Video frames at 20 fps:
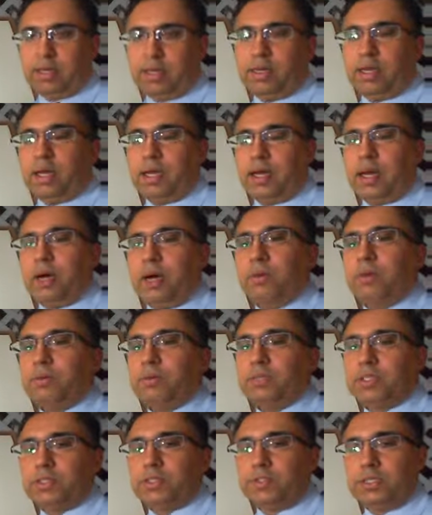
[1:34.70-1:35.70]
Now how we
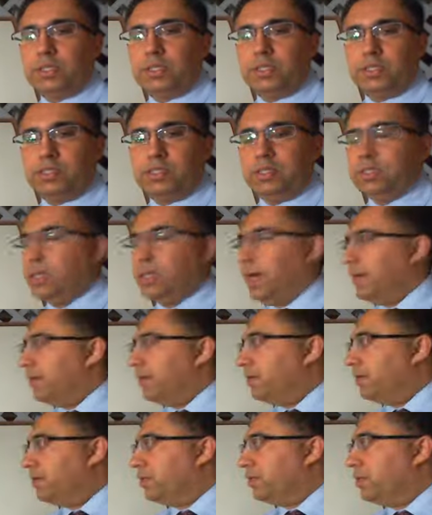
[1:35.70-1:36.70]
will treat this
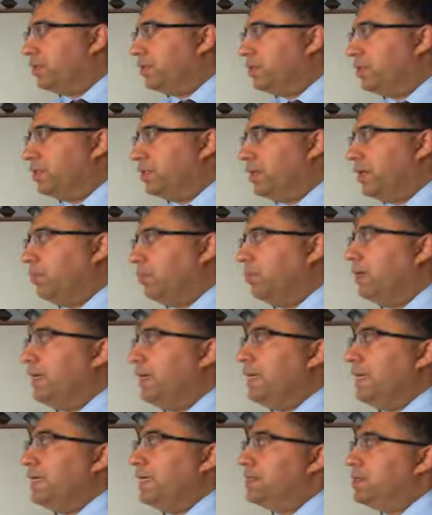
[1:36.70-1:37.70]
$900 claim,
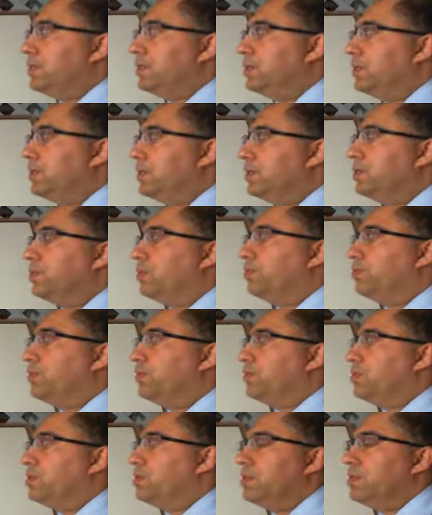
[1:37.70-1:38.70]
is it going to go
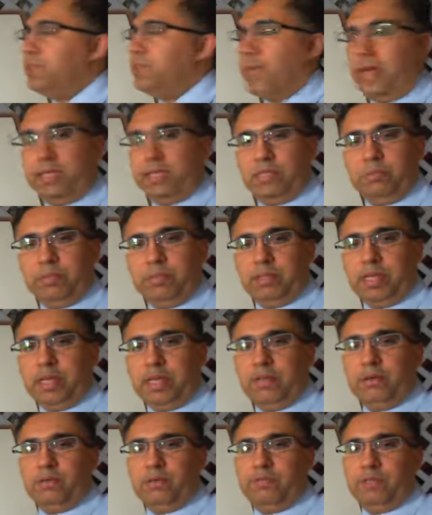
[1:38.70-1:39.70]
first to Jack's
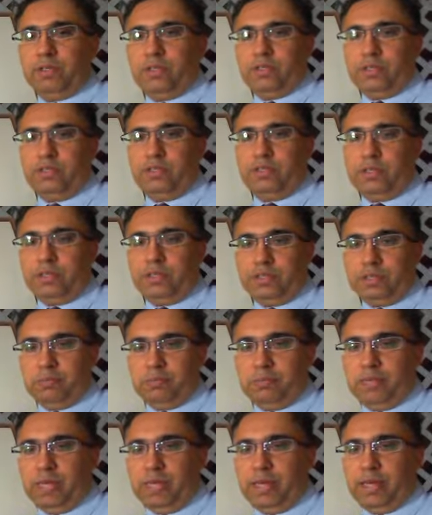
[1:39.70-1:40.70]
plan or first to Jill's
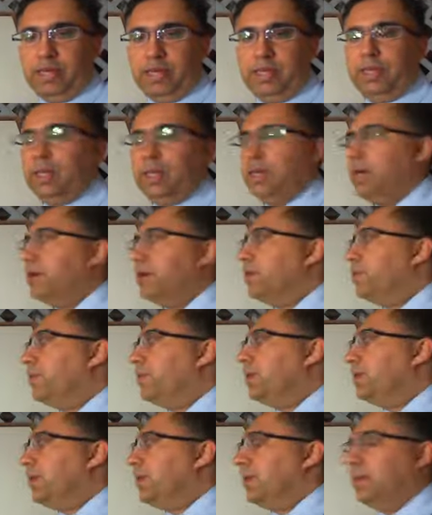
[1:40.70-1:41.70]
plan?
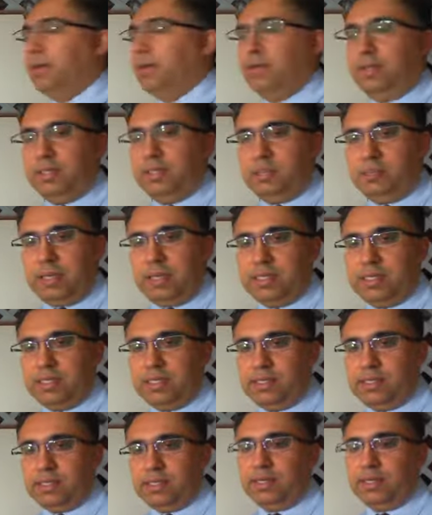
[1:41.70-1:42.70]
In this
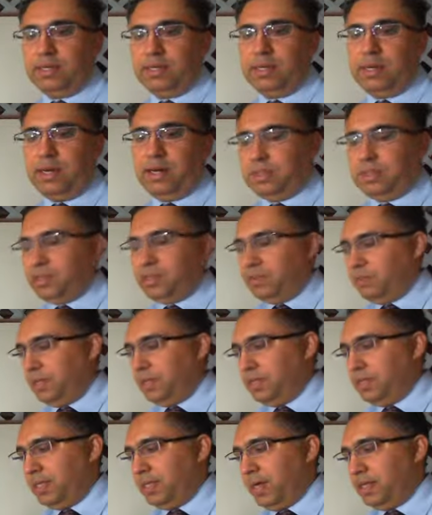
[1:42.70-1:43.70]
basic, the concept
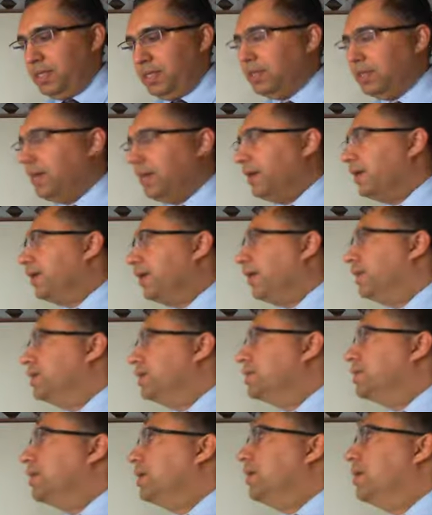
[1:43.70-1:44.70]
is that the
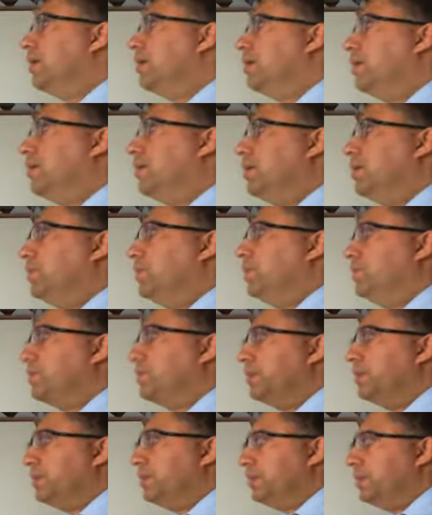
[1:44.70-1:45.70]
guidelines are that we have
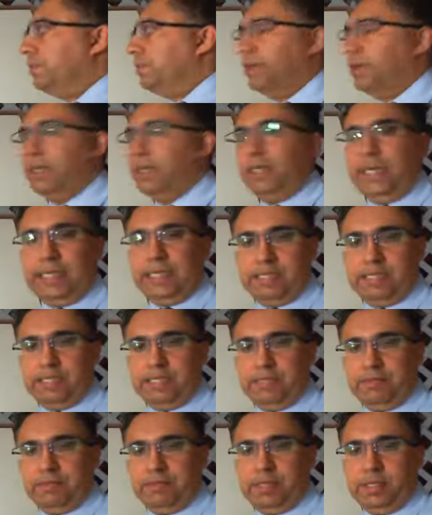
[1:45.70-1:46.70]
to look at the birth dates
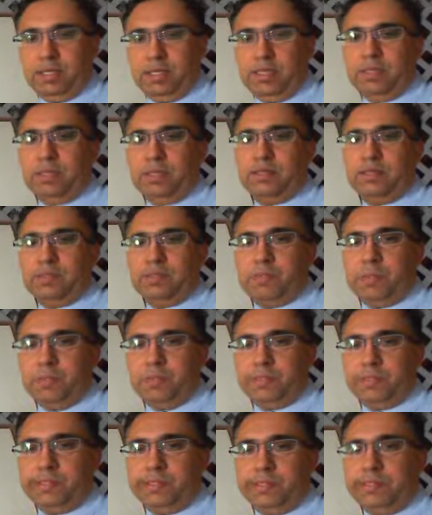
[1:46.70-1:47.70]
of the
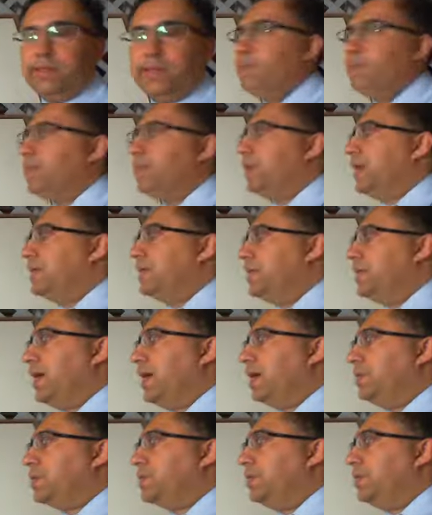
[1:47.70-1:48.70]
spouses, and
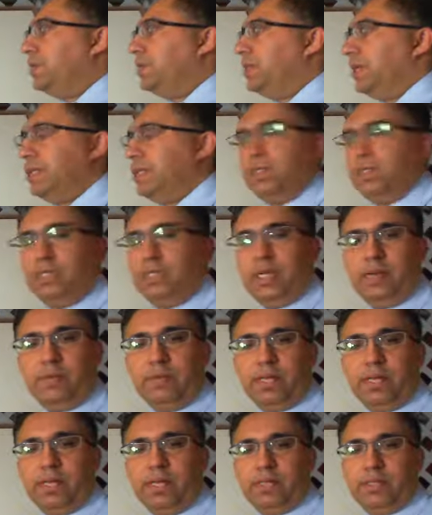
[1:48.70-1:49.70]
Jack's birth date is
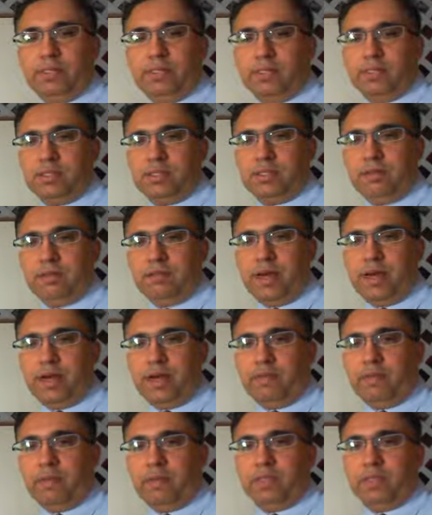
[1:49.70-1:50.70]
January 1965.